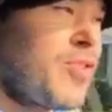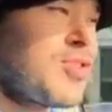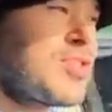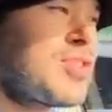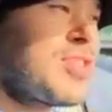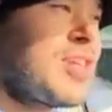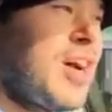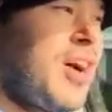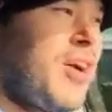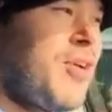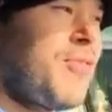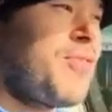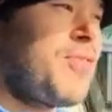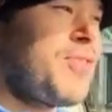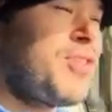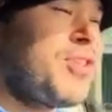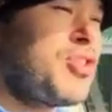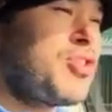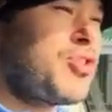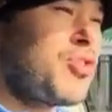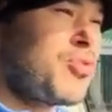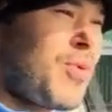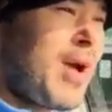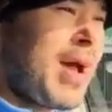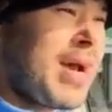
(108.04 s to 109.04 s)
yourself in the
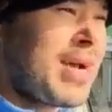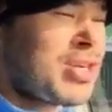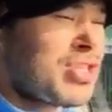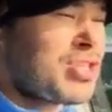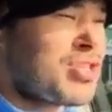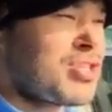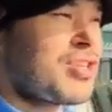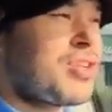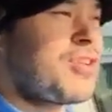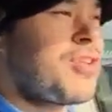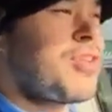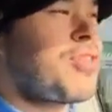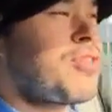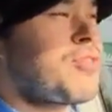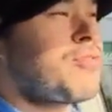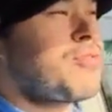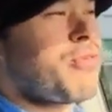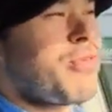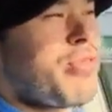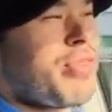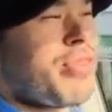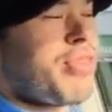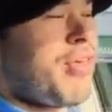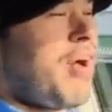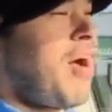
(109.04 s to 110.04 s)
direction
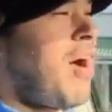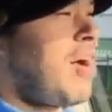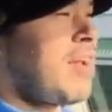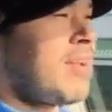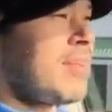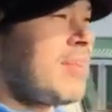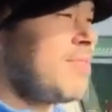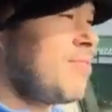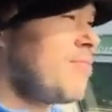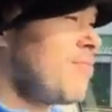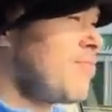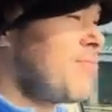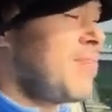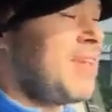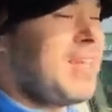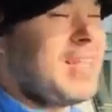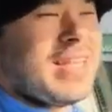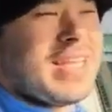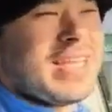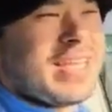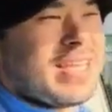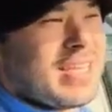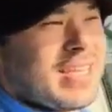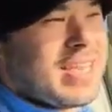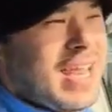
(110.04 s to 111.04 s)
through thought,
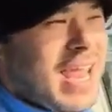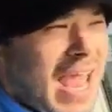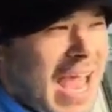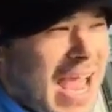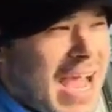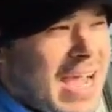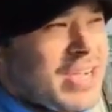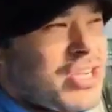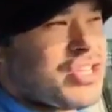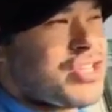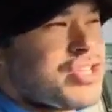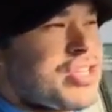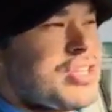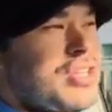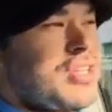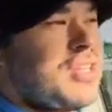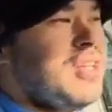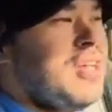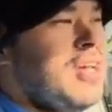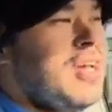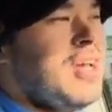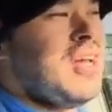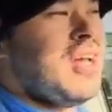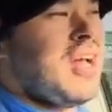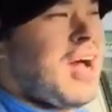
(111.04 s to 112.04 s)
feeling, and action
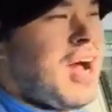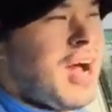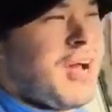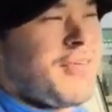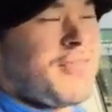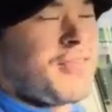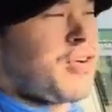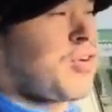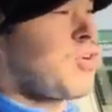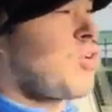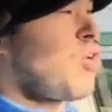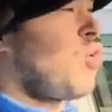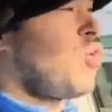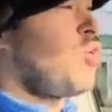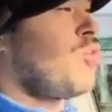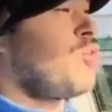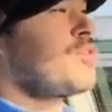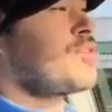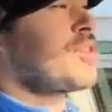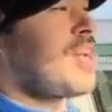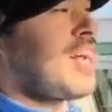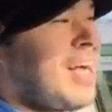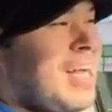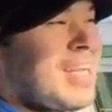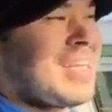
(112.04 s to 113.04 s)
of your
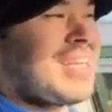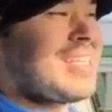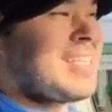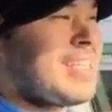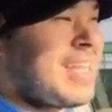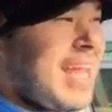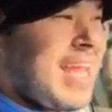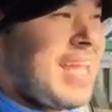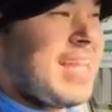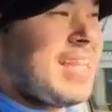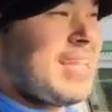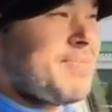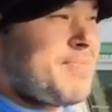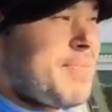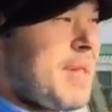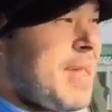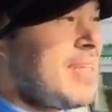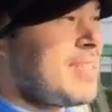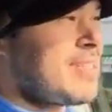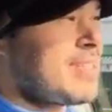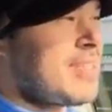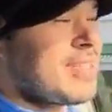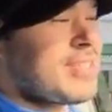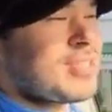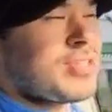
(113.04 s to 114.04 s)
goals on a daily
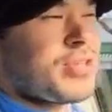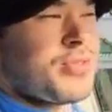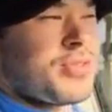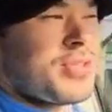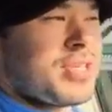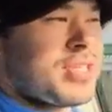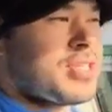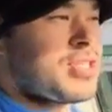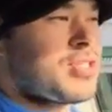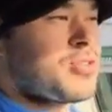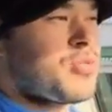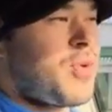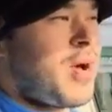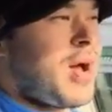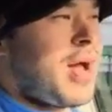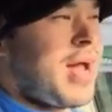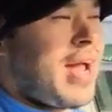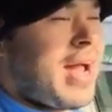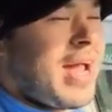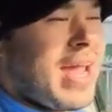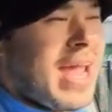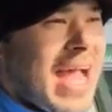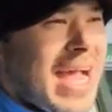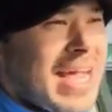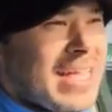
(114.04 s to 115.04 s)
basis. So this is why
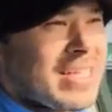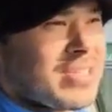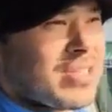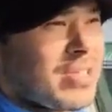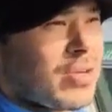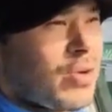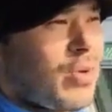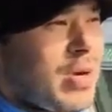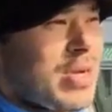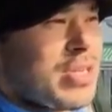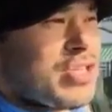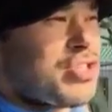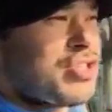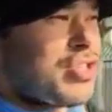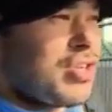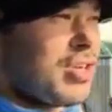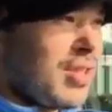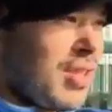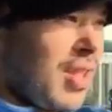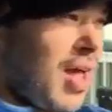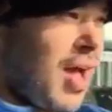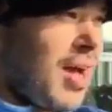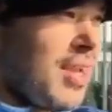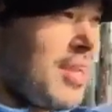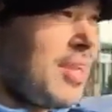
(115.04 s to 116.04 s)
I ask the question a
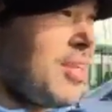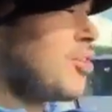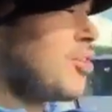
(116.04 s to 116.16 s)
lot